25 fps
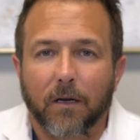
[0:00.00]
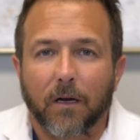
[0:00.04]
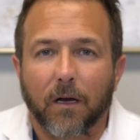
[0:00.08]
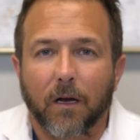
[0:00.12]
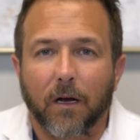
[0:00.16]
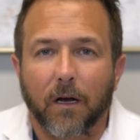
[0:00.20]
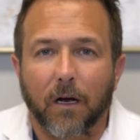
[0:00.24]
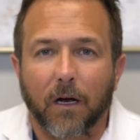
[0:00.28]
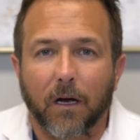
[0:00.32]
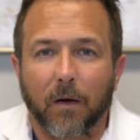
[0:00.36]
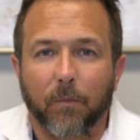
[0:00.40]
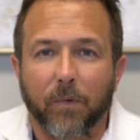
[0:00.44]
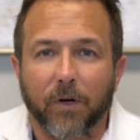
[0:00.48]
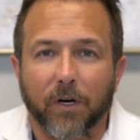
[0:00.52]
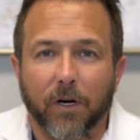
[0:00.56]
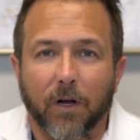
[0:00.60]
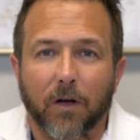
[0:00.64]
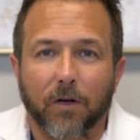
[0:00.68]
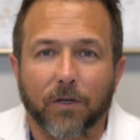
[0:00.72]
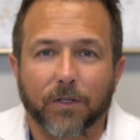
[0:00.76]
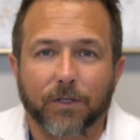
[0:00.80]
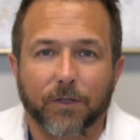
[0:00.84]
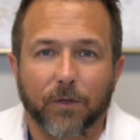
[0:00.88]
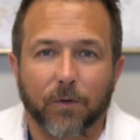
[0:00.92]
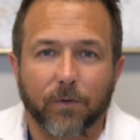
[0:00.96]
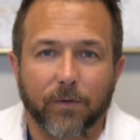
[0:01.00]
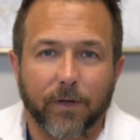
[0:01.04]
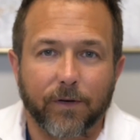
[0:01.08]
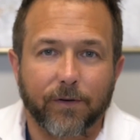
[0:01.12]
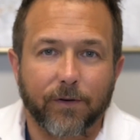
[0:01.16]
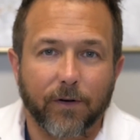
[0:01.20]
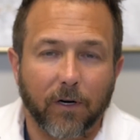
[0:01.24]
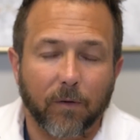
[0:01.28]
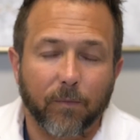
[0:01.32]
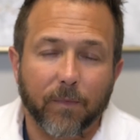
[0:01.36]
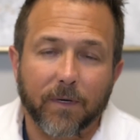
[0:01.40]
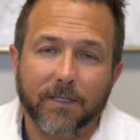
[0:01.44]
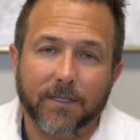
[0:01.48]
but also the
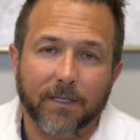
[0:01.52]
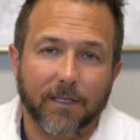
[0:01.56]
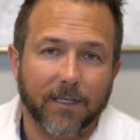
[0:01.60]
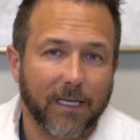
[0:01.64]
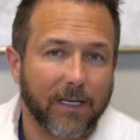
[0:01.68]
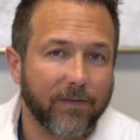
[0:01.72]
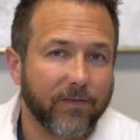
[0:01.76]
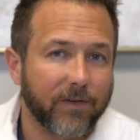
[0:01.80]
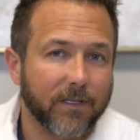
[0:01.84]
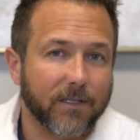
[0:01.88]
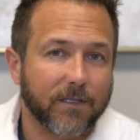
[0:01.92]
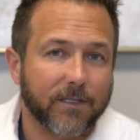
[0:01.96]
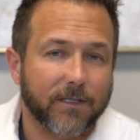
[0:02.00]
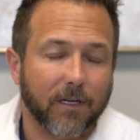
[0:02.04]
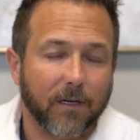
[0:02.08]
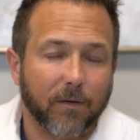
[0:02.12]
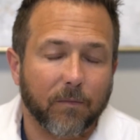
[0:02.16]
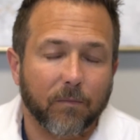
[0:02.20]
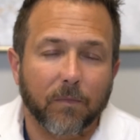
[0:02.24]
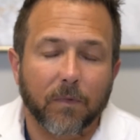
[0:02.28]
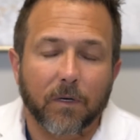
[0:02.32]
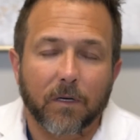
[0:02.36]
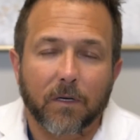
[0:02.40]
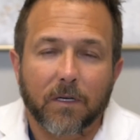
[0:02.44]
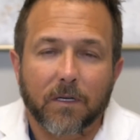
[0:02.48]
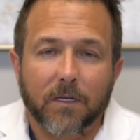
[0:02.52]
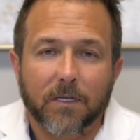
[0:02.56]
dermis and even some